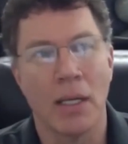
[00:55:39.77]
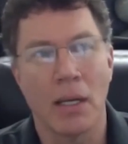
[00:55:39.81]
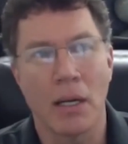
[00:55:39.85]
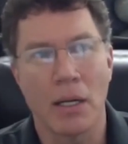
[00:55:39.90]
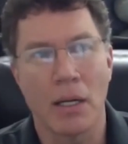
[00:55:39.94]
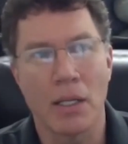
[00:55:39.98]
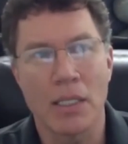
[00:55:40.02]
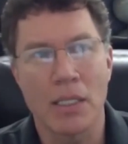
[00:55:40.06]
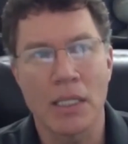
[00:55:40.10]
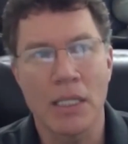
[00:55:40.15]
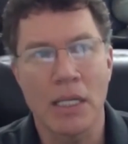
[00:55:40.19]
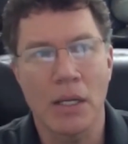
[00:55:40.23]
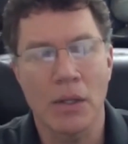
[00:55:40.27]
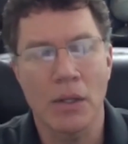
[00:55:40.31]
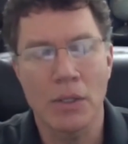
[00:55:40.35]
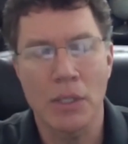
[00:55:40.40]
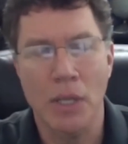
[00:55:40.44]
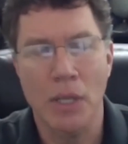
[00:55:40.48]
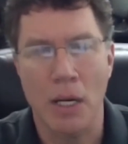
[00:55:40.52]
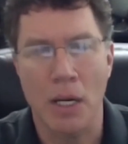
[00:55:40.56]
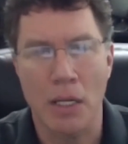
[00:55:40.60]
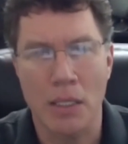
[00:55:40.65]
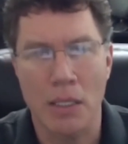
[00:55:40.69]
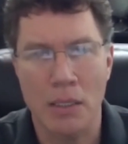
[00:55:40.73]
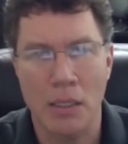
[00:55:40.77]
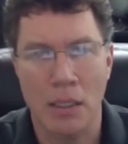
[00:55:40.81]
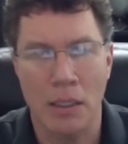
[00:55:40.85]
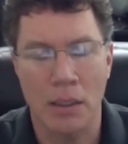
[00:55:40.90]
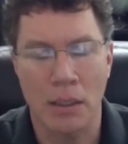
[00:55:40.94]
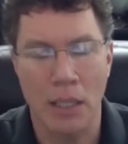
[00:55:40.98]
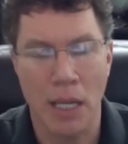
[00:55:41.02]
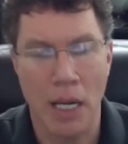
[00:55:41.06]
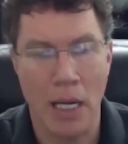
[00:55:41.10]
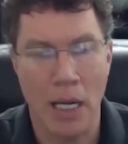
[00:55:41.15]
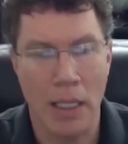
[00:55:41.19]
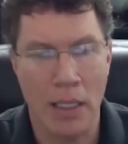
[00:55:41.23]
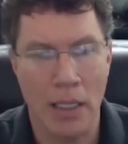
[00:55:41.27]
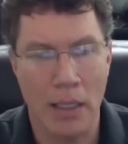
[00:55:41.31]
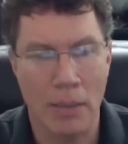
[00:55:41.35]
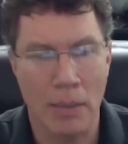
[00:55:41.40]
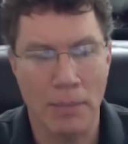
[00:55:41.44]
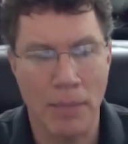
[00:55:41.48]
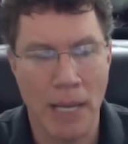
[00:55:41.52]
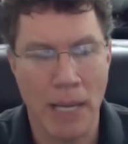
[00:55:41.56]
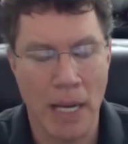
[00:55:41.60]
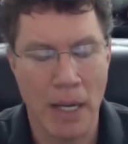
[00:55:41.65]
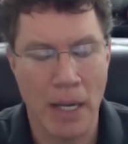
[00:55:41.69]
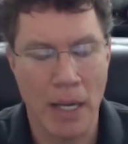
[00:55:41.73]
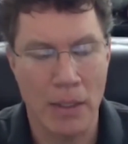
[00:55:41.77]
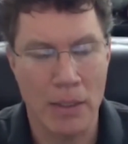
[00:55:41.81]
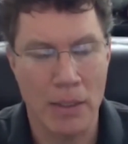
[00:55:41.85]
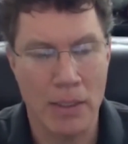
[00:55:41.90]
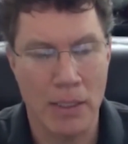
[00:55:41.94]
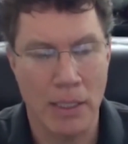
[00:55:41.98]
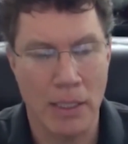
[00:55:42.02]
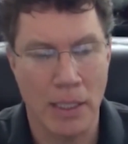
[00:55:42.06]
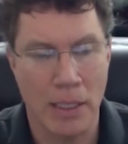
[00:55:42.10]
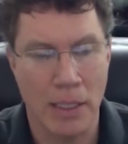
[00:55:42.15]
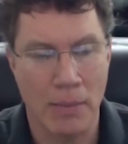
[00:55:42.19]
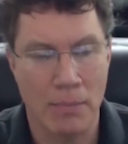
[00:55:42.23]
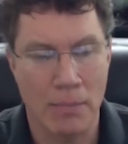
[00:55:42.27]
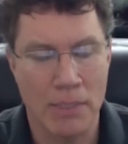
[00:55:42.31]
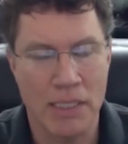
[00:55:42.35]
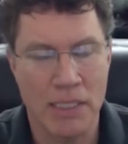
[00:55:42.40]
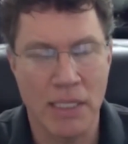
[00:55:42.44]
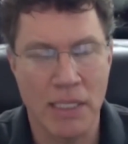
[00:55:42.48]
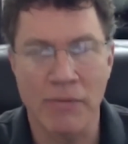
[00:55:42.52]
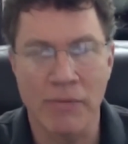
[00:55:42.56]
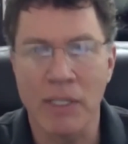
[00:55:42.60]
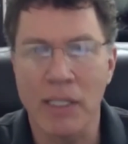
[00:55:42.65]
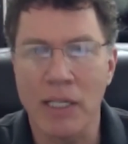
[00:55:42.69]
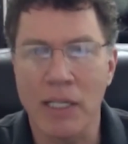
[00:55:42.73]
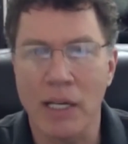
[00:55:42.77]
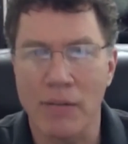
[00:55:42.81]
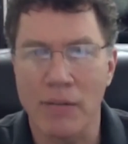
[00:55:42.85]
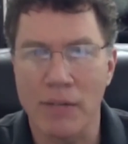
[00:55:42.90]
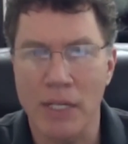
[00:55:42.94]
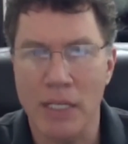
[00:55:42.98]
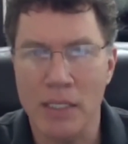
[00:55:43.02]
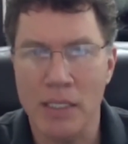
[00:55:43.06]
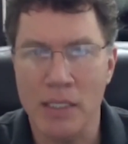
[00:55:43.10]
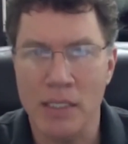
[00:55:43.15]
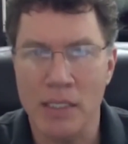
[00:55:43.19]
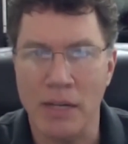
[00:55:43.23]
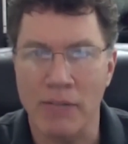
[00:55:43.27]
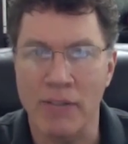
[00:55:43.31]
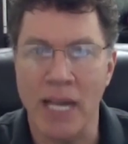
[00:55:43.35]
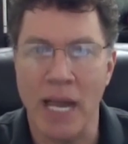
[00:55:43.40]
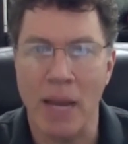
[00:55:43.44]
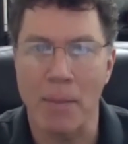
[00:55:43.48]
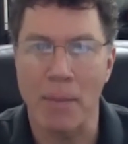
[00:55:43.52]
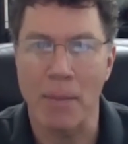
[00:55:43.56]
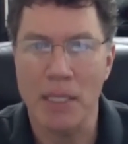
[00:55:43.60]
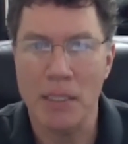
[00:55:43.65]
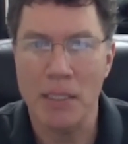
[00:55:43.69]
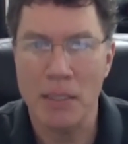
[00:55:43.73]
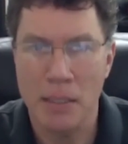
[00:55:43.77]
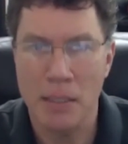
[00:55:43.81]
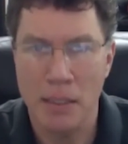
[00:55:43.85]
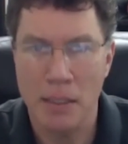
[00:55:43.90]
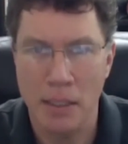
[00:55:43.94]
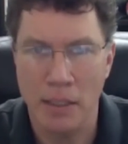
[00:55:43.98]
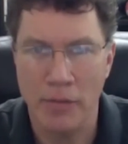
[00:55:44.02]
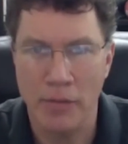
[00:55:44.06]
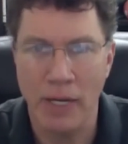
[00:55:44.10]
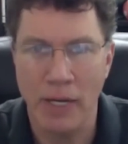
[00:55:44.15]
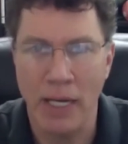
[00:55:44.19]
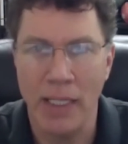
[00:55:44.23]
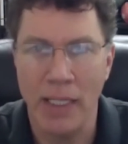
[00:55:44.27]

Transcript: our CEO talks a lot about Stephen Covey's 7 Habits of Highly